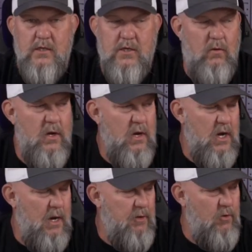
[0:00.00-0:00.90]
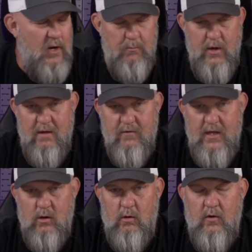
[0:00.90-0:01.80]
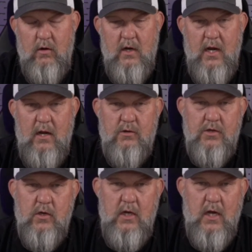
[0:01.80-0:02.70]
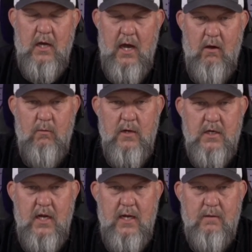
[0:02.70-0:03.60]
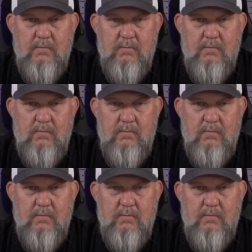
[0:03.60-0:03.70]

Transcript: So I'm gonna go ahead and bring everything over, and I'll show you how it went today.